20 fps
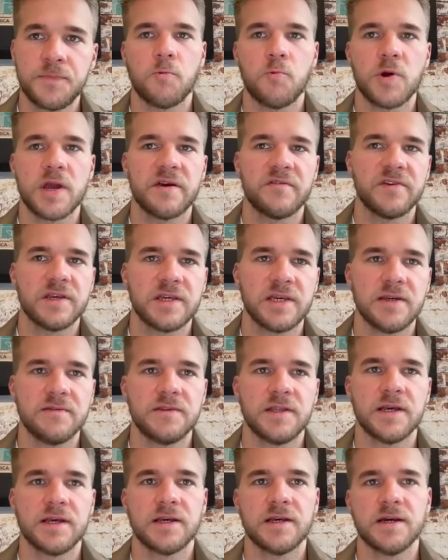where we give
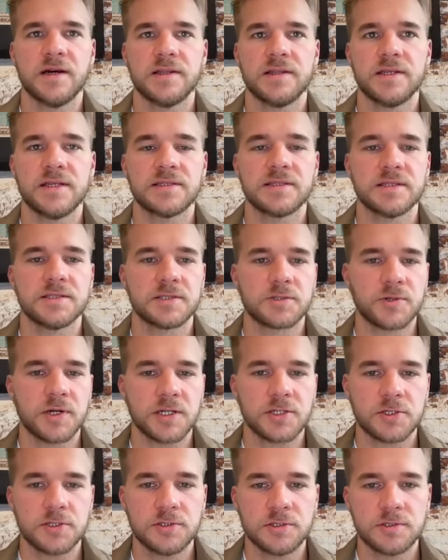the AI these
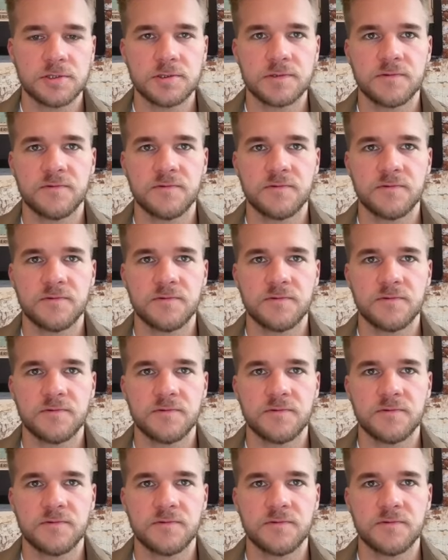instructions